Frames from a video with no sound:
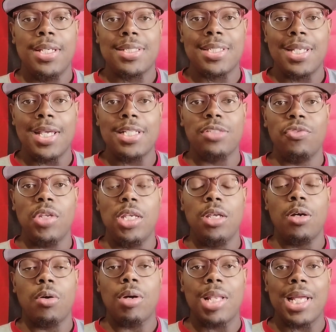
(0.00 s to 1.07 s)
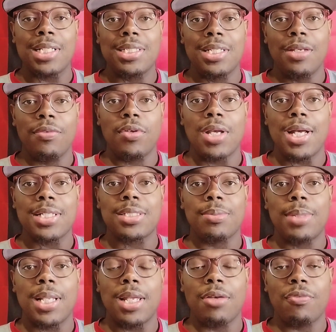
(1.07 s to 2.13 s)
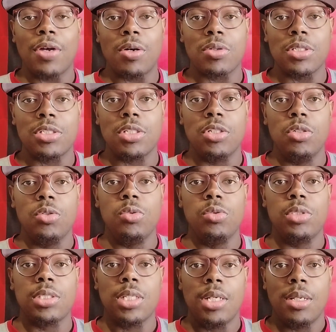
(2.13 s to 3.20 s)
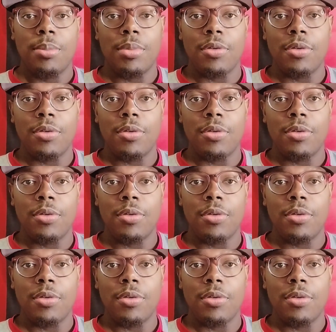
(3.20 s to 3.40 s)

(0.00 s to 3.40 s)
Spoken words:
In today's video, I'd like to give you guys some Atlanta Falcons news.